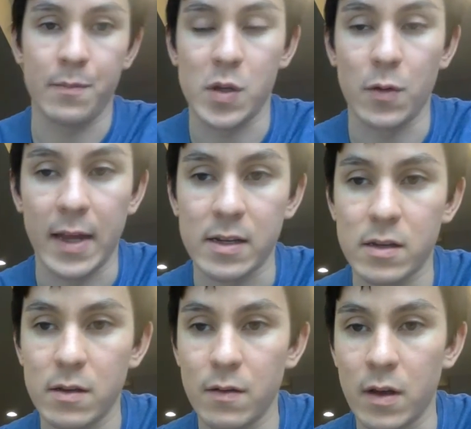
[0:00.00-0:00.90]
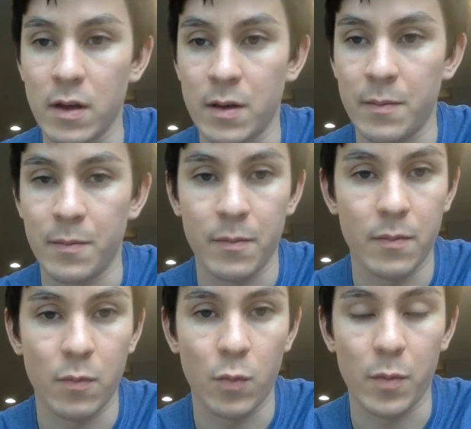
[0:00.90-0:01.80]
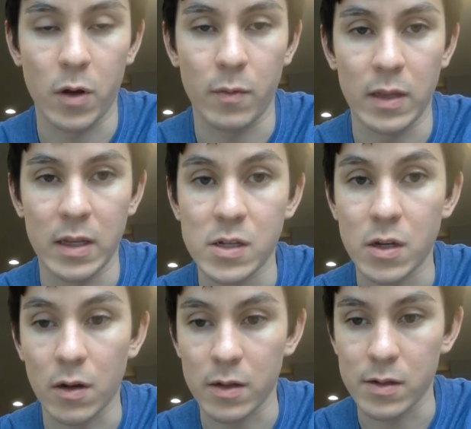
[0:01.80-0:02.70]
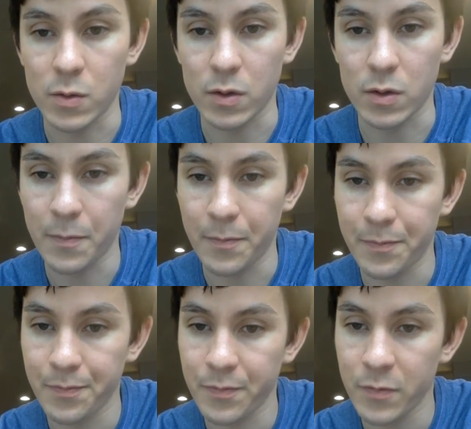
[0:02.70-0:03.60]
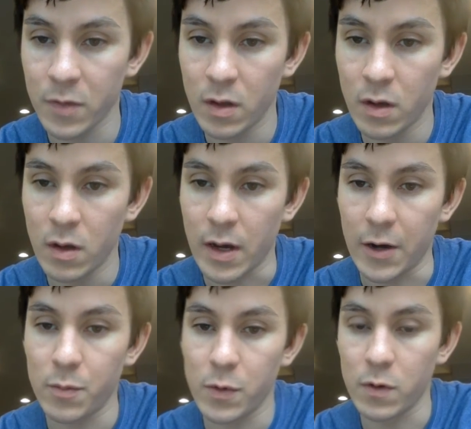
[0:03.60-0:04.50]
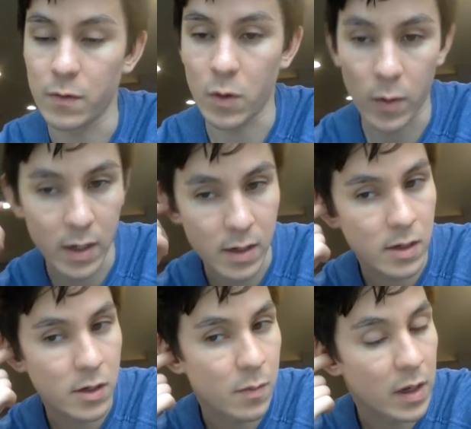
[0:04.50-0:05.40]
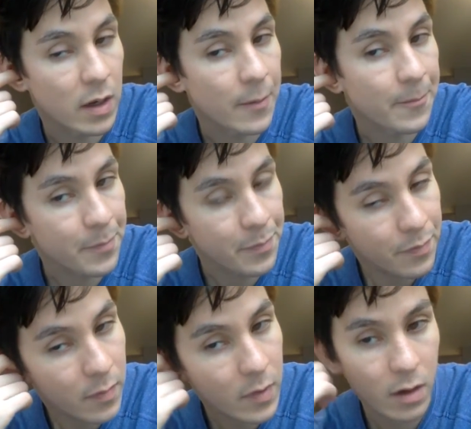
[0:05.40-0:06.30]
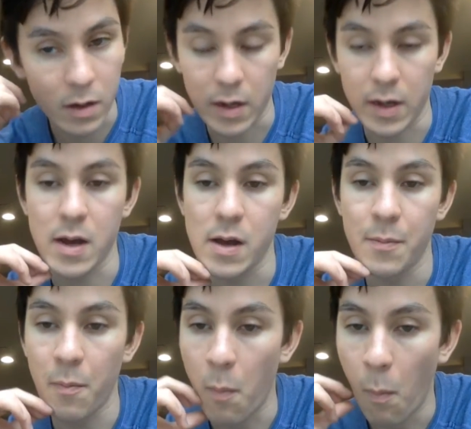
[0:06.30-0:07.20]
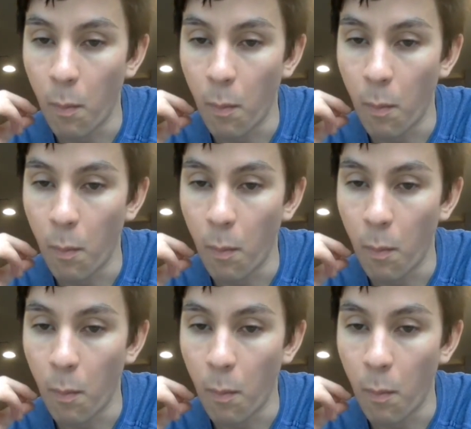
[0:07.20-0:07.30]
So that's what probably leads to all his goals. How do you improve quick decision making? So